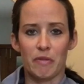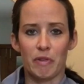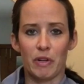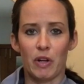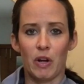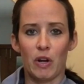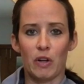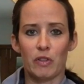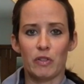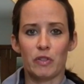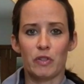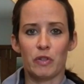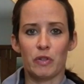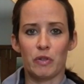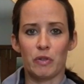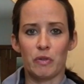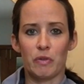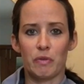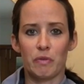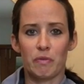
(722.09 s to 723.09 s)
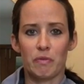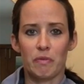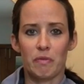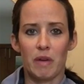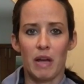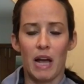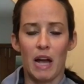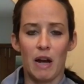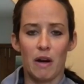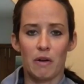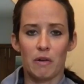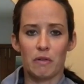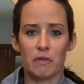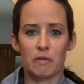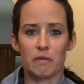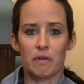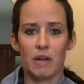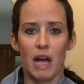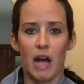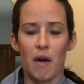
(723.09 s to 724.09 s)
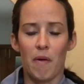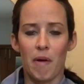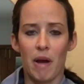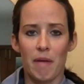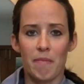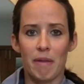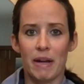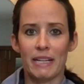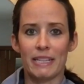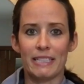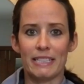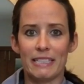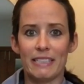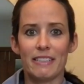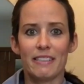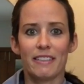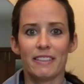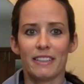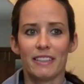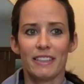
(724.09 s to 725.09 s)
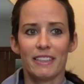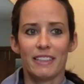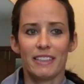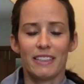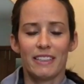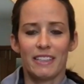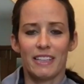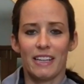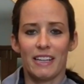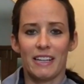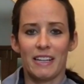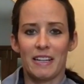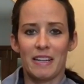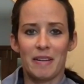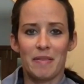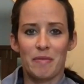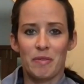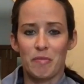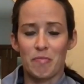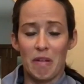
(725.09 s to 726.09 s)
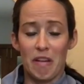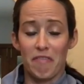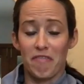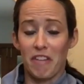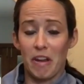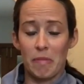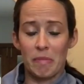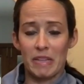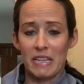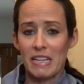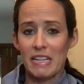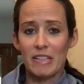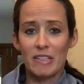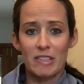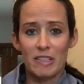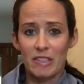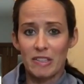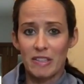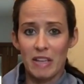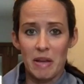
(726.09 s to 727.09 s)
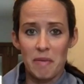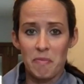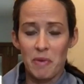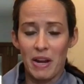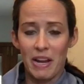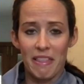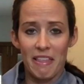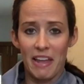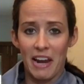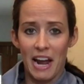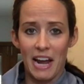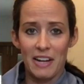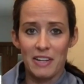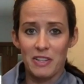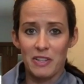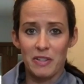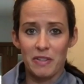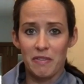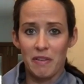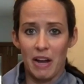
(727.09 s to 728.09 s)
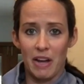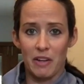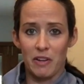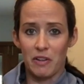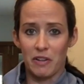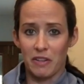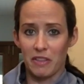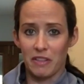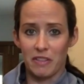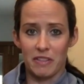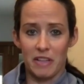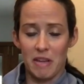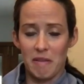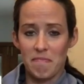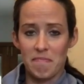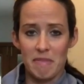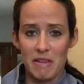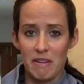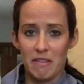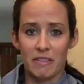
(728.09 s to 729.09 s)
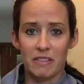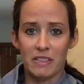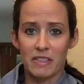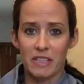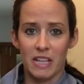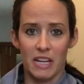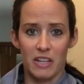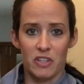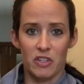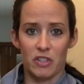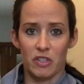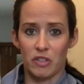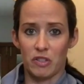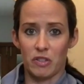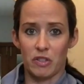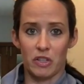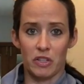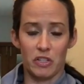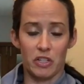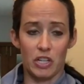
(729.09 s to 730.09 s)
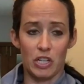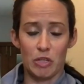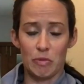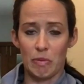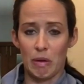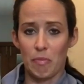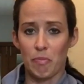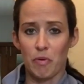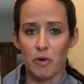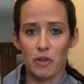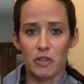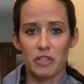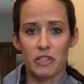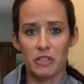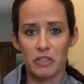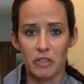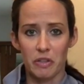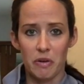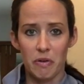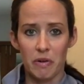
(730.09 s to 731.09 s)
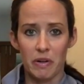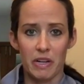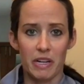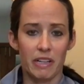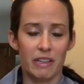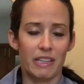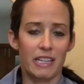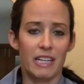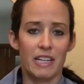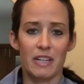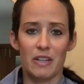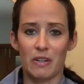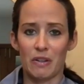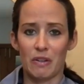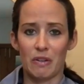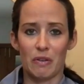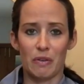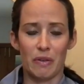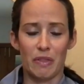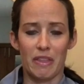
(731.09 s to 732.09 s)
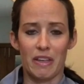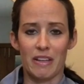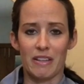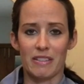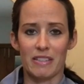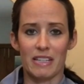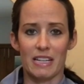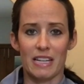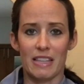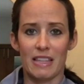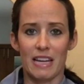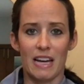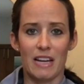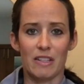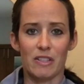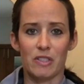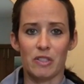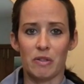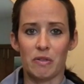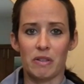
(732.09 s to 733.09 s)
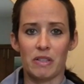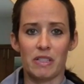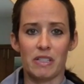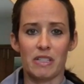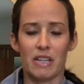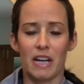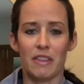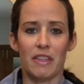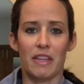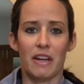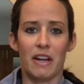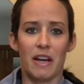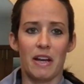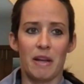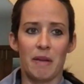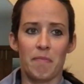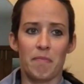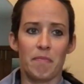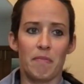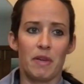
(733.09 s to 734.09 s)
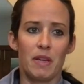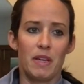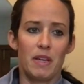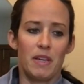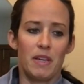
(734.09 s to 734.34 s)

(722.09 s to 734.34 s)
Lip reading: regards to how I might eat. My family eats the same way that I do. I cook the same meals. I just adjust my portions accordingly or things like that. So it's not that I'm